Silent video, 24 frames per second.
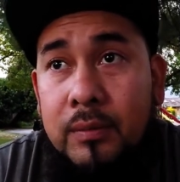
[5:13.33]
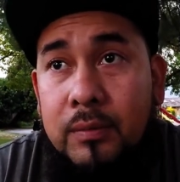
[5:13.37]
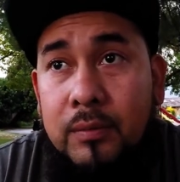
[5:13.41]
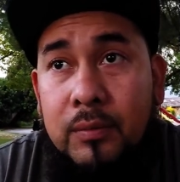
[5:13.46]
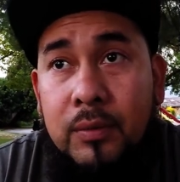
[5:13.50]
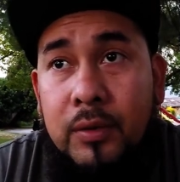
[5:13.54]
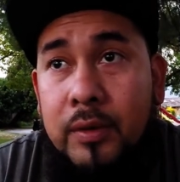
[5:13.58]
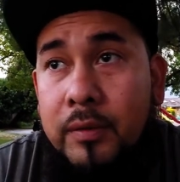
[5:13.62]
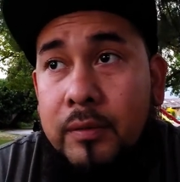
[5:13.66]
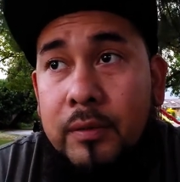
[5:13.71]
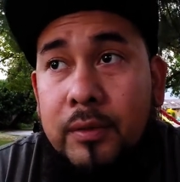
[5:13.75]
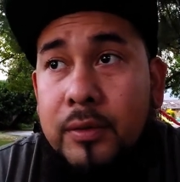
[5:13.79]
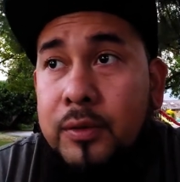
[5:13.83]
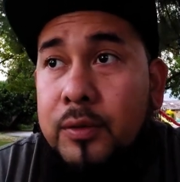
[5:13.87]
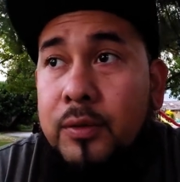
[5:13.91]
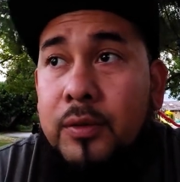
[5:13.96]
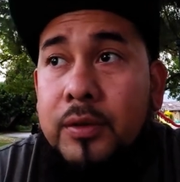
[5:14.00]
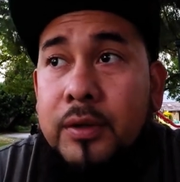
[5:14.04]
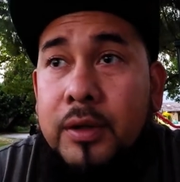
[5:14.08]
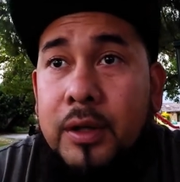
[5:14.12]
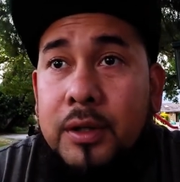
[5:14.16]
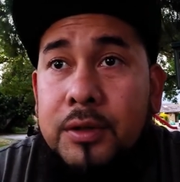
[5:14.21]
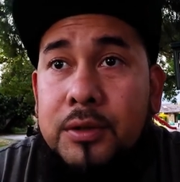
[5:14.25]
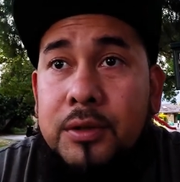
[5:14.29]
whatever we're
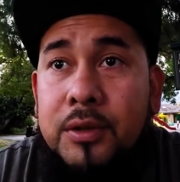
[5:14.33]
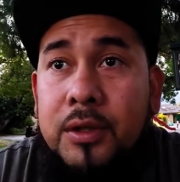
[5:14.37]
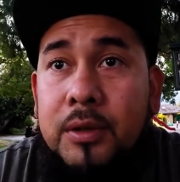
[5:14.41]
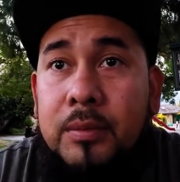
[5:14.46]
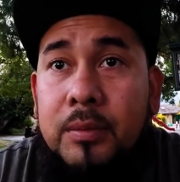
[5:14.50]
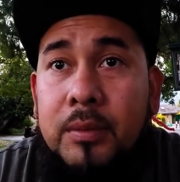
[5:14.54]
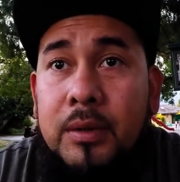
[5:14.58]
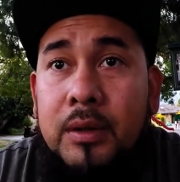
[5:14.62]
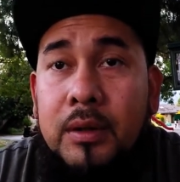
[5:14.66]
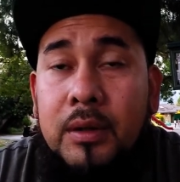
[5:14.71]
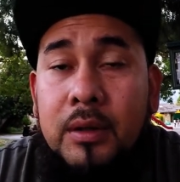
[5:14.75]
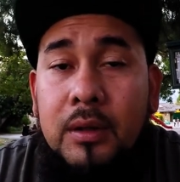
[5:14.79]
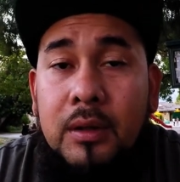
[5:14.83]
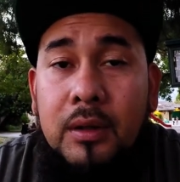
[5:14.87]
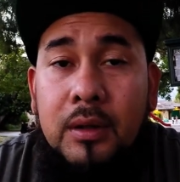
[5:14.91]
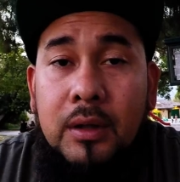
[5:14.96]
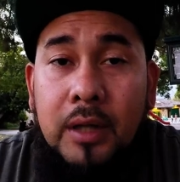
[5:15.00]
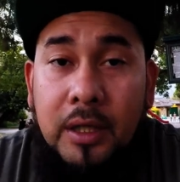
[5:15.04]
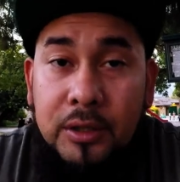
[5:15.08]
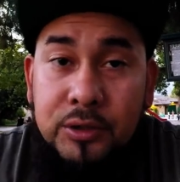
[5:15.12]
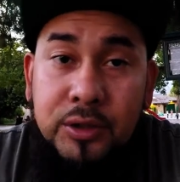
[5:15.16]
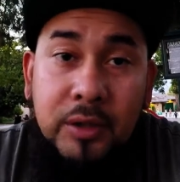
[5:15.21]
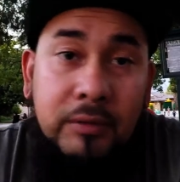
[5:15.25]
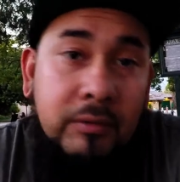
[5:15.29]
doing that trip
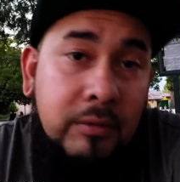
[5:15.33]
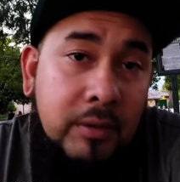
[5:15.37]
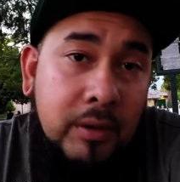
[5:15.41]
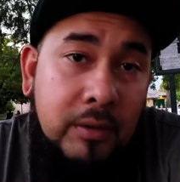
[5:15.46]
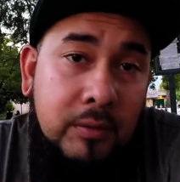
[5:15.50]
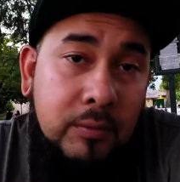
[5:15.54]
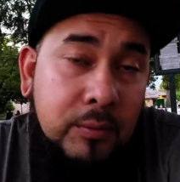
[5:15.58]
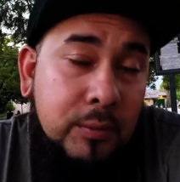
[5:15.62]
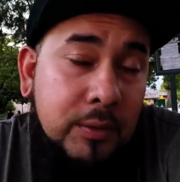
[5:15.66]
and drive around.